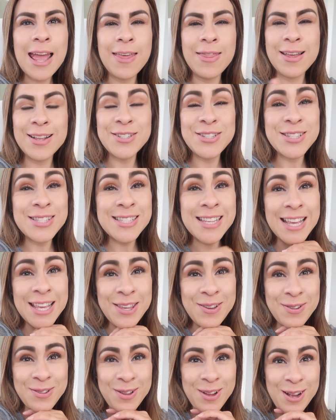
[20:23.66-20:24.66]
and then just
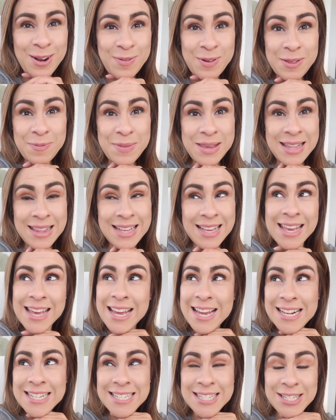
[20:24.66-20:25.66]
take you along with me and the
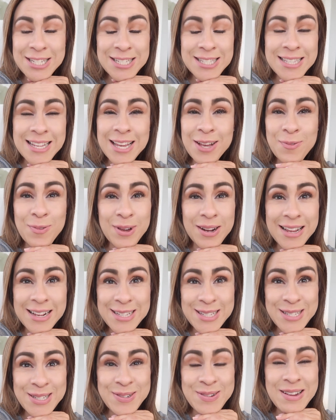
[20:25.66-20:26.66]
kids and just like what I
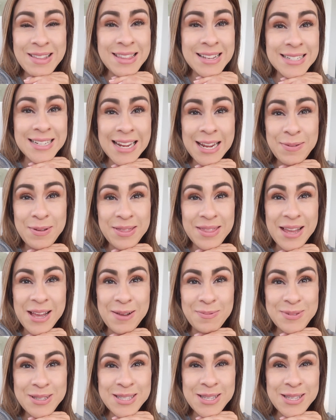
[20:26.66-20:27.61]
do in the day with them.